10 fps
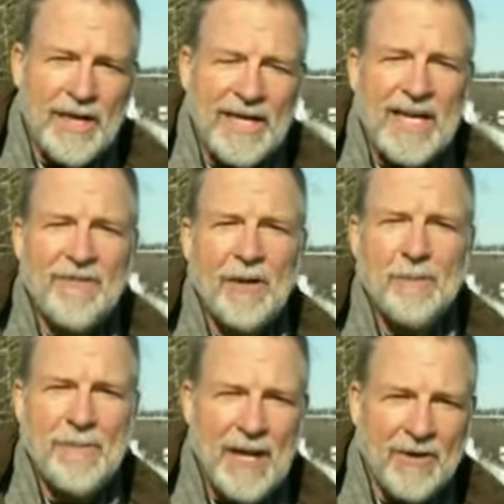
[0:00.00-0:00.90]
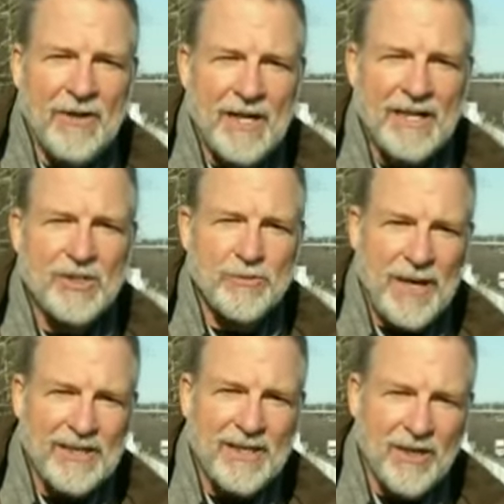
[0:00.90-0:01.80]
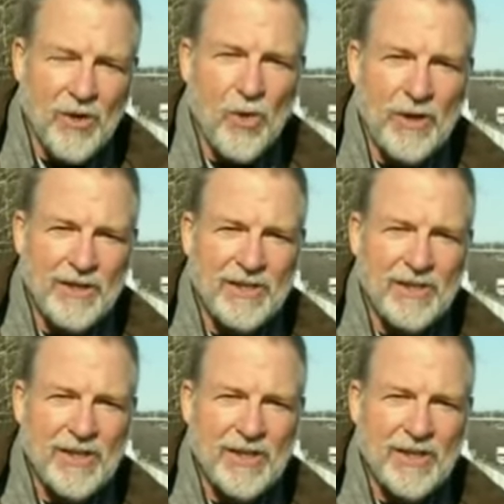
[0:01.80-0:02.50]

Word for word: He always made us smile walking. He sure did. A